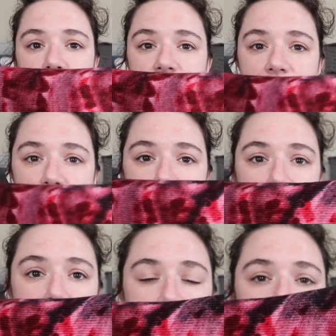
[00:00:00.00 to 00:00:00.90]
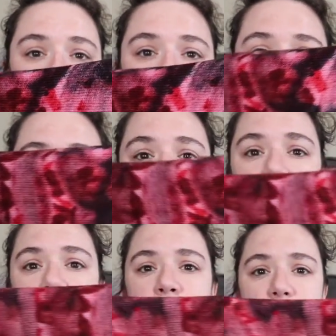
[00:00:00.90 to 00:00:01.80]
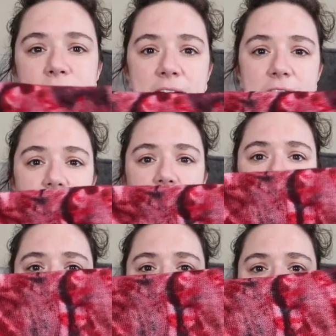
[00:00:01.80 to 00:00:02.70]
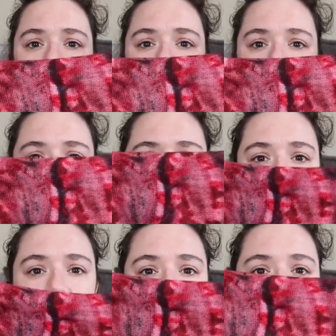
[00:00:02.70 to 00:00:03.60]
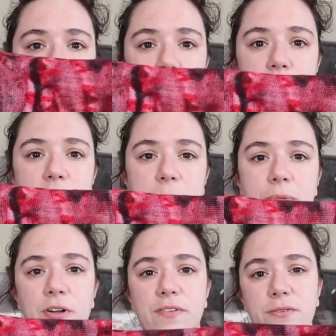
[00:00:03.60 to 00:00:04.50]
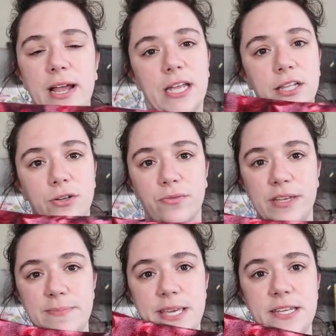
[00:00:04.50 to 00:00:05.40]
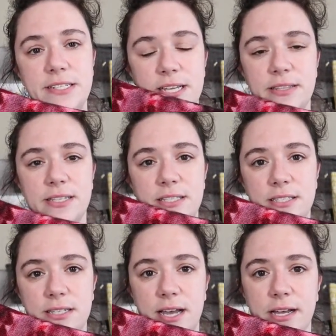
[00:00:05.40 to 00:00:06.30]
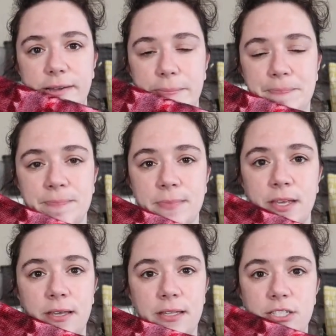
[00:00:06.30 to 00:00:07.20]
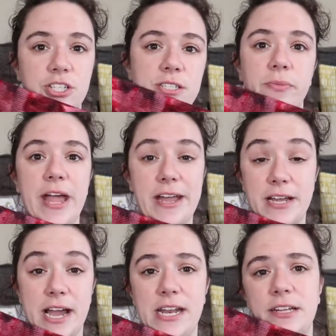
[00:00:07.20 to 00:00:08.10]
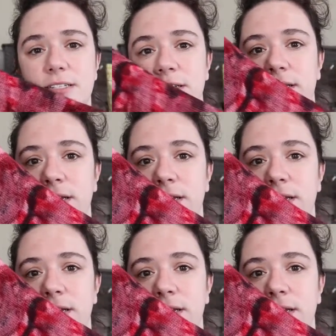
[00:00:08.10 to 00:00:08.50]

which came out really cool. It's a little more patterned, so there's a little bit more of a regular repeat in this. Um, it's just the way I dyed it.